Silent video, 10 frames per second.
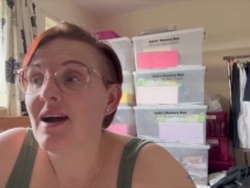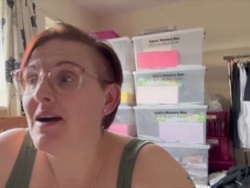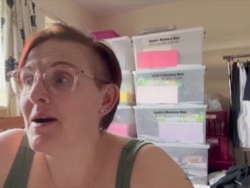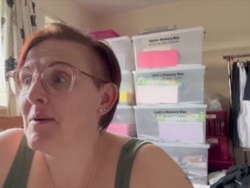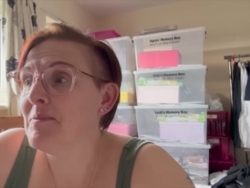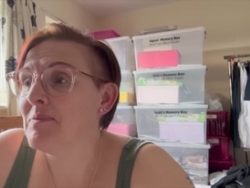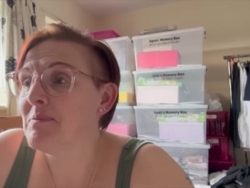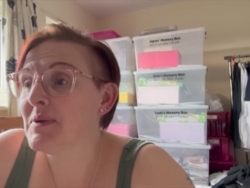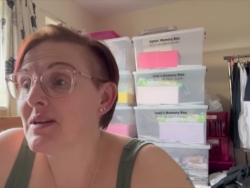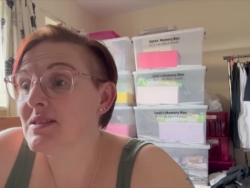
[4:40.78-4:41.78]
um,
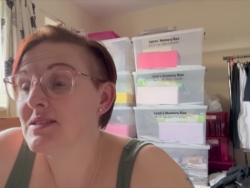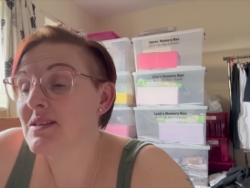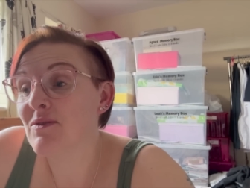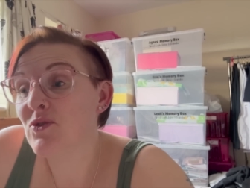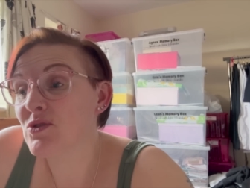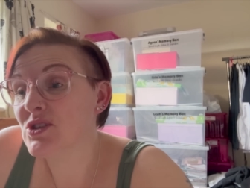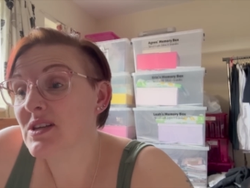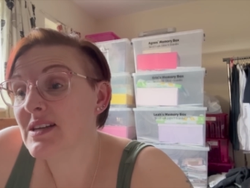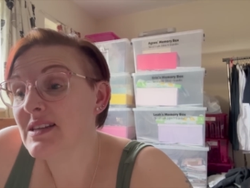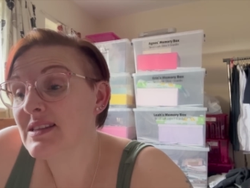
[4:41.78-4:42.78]
because
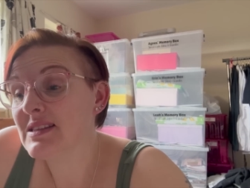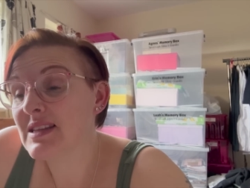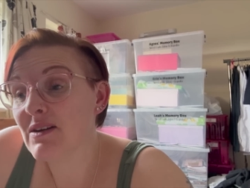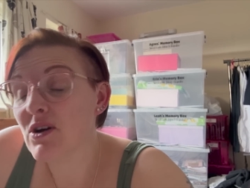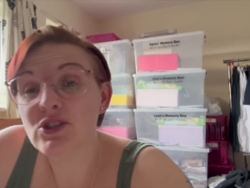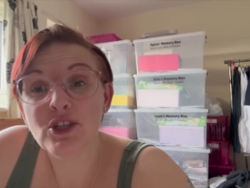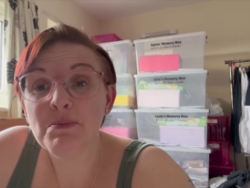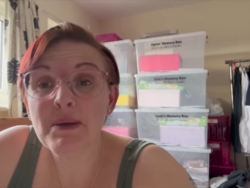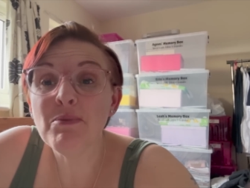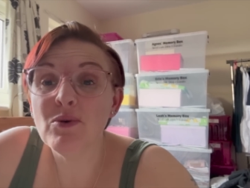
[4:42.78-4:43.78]
unfortunately, there are just
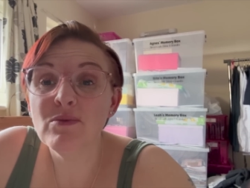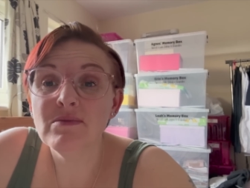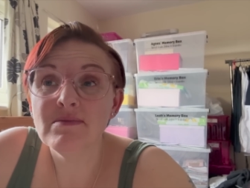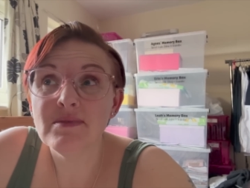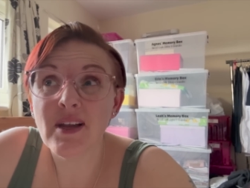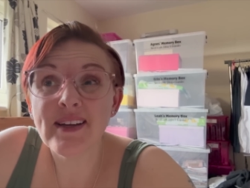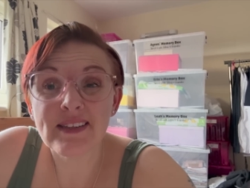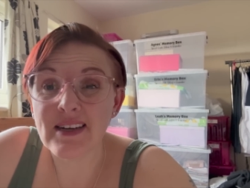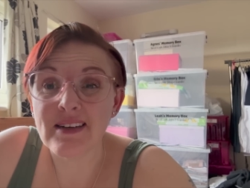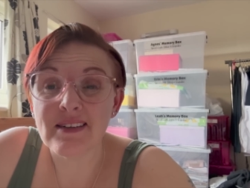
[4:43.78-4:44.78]
people like
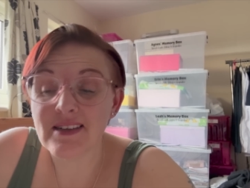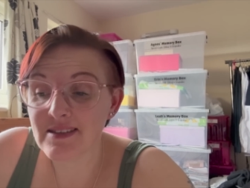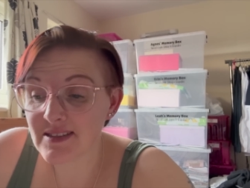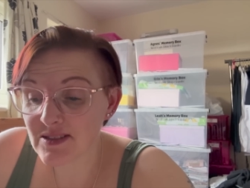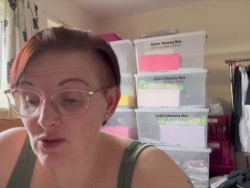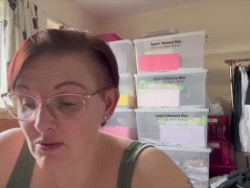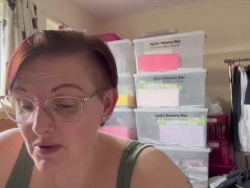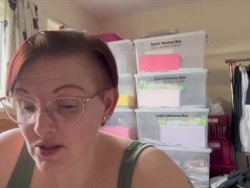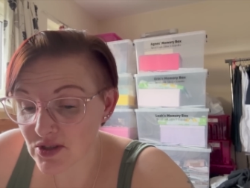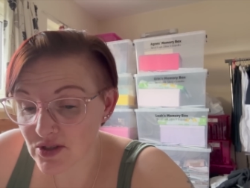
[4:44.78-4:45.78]
that, and there's not
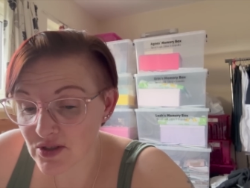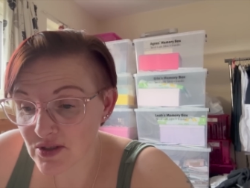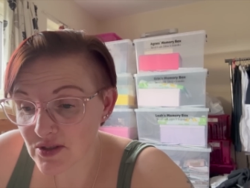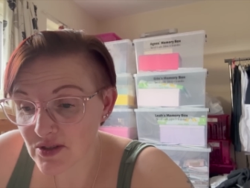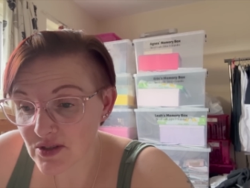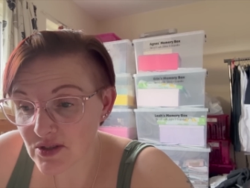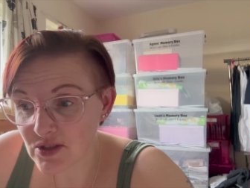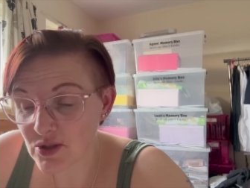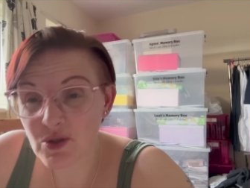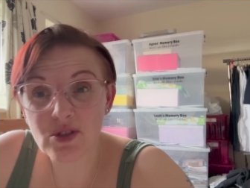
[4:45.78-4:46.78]
much
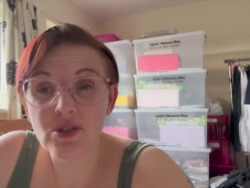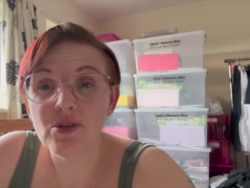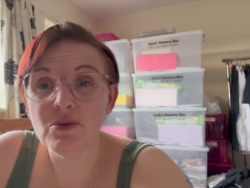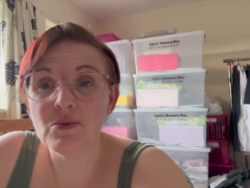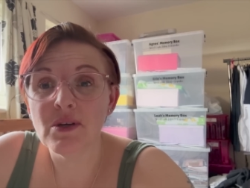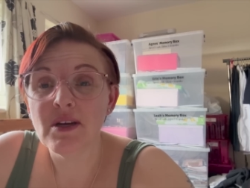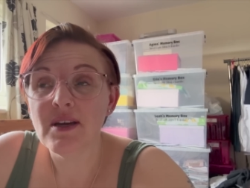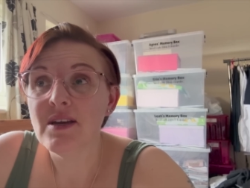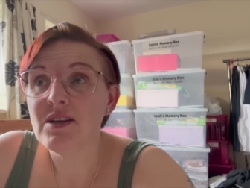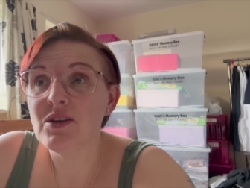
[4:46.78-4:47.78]
you can do.
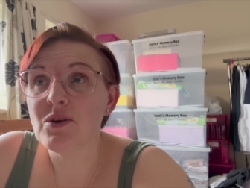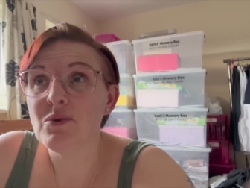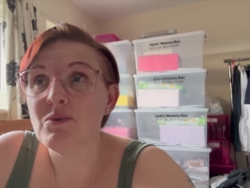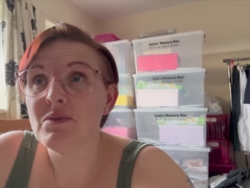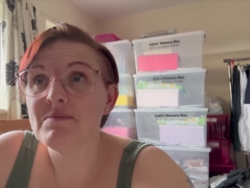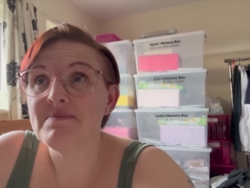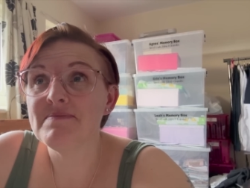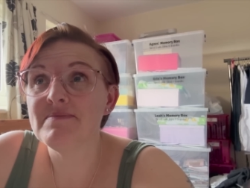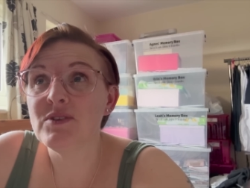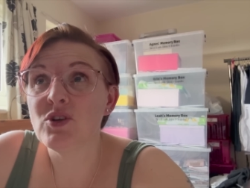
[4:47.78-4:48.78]
You know,
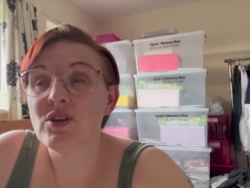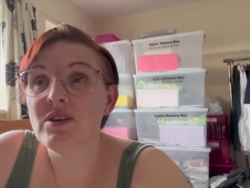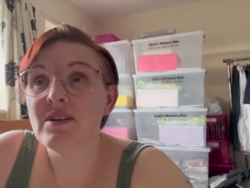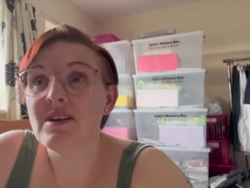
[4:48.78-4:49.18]
you can.